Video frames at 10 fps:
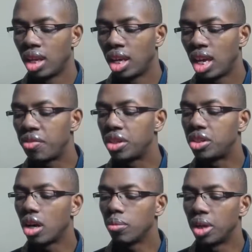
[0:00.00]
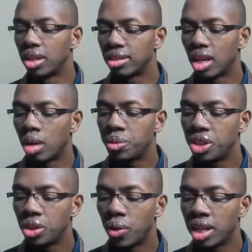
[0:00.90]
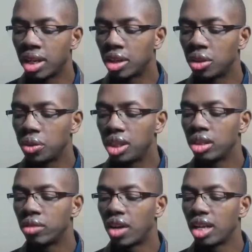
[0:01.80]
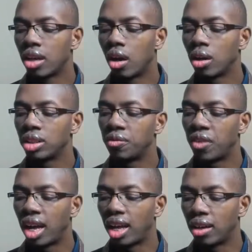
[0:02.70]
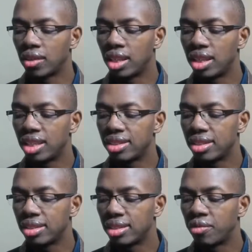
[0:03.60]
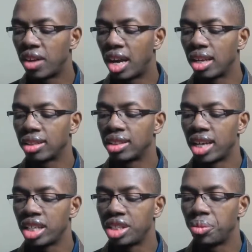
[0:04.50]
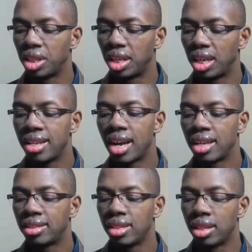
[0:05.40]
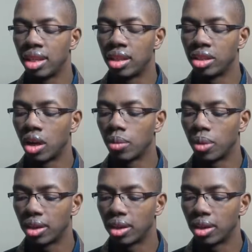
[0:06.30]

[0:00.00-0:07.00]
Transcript: If the dharmas up to and including nirvana are defiled, then this is defiled attachment and not seeking the Dharma.